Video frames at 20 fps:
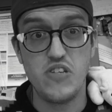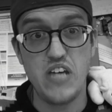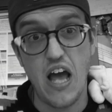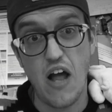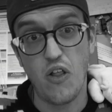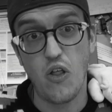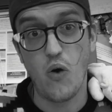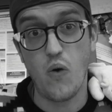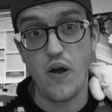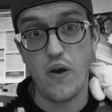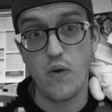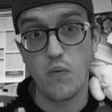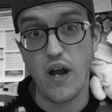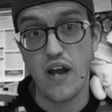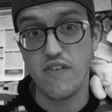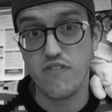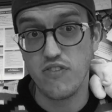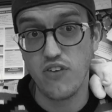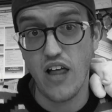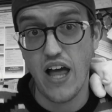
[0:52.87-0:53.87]
yellow and
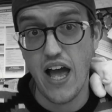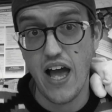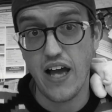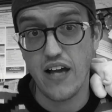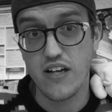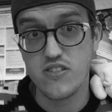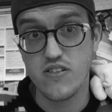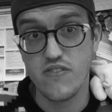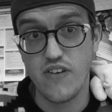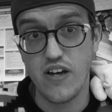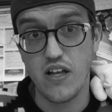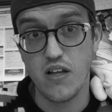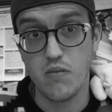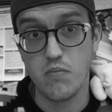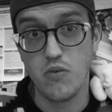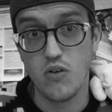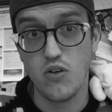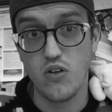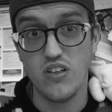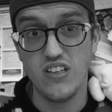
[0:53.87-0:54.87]
red flags
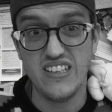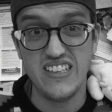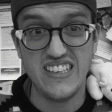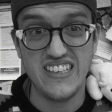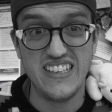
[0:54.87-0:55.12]
available